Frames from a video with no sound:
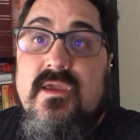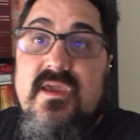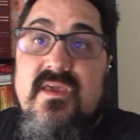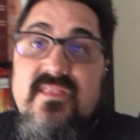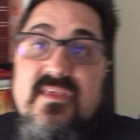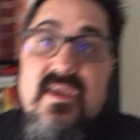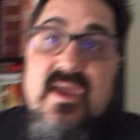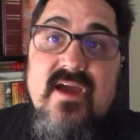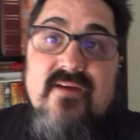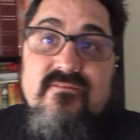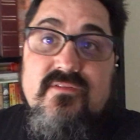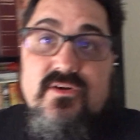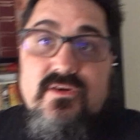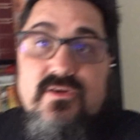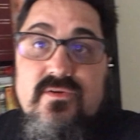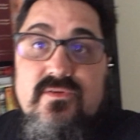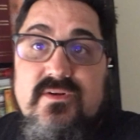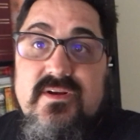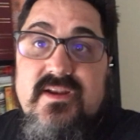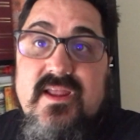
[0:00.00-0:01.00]
in the
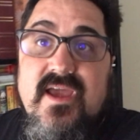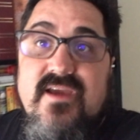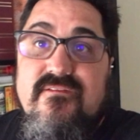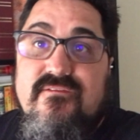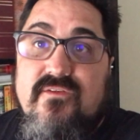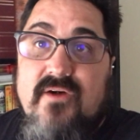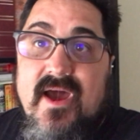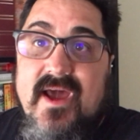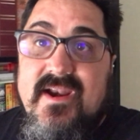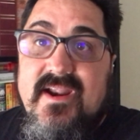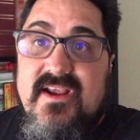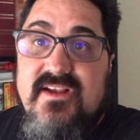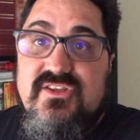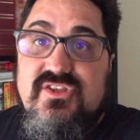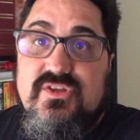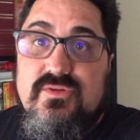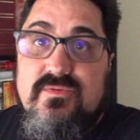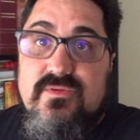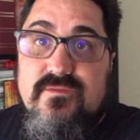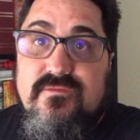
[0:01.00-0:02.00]
afternoon today, Friday,
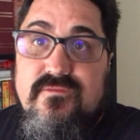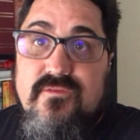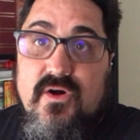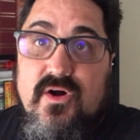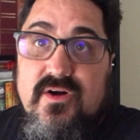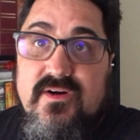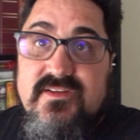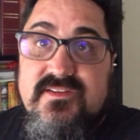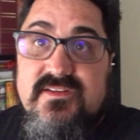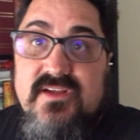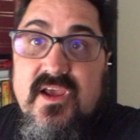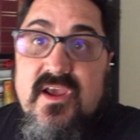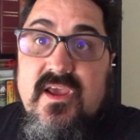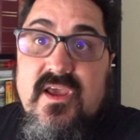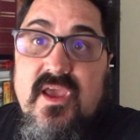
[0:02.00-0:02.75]
June the 1st.